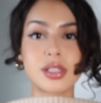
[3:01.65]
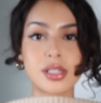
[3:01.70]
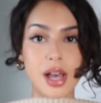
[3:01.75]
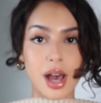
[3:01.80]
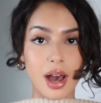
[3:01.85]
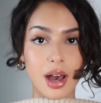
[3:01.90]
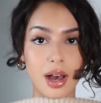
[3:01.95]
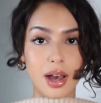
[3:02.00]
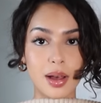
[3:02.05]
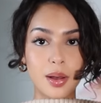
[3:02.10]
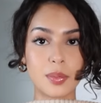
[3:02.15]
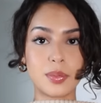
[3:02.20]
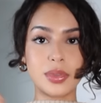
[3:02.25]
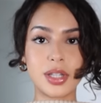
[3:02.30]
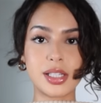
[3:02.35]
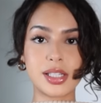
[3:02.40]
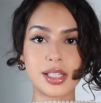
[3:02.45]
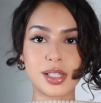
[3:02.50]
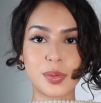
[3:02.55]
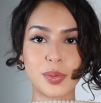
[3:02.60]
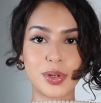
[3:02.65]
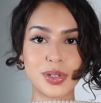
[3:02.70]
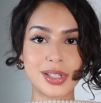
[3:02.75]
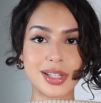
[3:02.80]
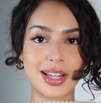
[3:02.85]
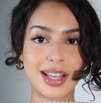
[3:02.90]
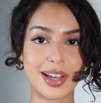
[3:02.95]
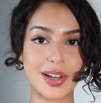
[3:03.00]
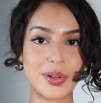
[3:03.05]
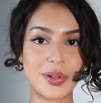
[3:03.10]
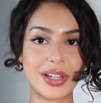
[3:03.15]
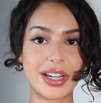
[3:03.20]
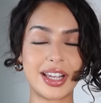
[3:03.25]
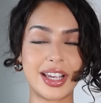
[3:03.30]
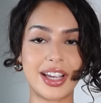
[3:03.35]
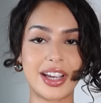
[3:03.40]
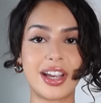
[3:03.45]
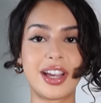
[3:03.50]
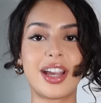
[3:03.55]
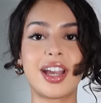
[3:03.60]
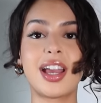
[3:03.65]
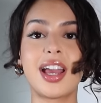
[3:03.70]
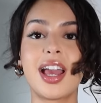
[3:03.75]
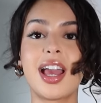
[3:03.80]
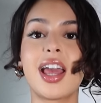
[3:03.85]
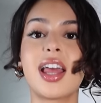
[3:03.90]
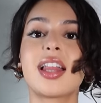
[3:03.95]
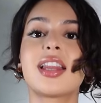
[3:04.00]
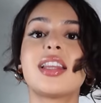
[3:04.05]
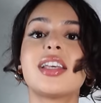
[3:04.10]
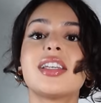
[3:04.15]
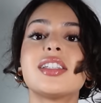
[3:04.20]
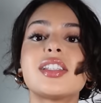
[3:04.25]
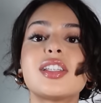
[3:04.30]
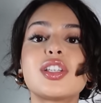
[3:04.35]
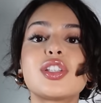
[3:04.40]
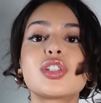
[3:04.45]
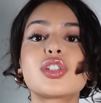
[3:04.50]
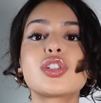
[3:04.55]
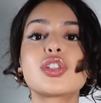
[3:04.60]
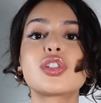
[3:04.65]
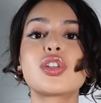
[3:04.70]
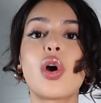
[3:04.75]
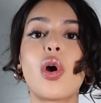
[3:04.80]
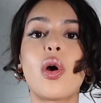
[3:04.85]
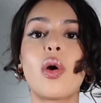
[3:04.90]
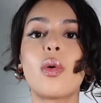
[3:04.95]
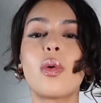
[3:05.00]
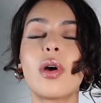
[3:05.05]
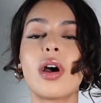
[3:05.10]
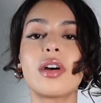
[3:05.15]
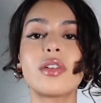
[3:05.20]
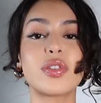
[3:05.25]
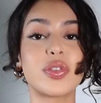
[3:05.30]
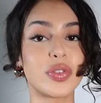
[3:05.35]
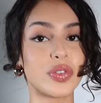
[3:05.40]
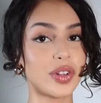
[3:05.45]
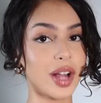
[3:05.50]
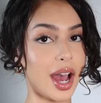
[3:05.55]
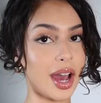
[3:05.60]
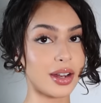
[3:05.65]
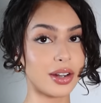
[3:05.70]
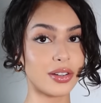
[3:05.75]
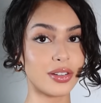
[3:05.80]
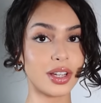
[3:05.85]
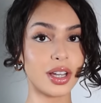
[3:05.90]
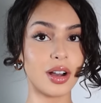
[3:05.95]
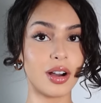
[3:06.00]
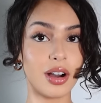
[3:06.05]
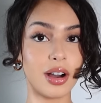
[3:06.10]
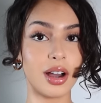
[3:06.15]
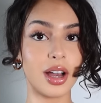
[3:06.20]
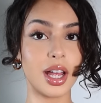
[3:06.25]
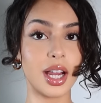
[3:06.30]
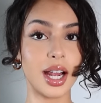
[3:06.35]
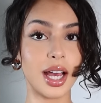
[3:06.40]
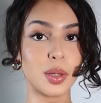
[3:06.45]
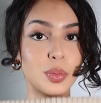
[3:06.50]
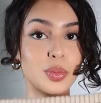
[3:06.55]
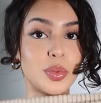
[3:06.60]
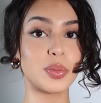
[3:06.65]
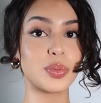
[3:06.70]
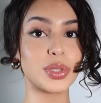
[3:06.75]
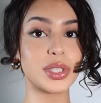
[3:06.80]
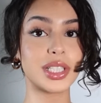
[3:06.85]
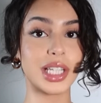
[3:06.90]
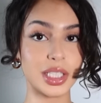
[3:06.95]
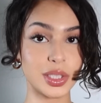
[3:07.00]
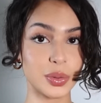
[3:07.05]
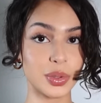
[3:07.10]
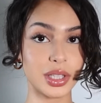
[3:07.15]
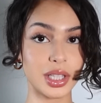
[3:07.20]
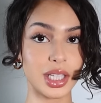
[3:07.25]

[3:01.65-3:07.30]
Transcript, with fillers: top. This is supposed to like go in here. This is so flattering on. I'm obsessed with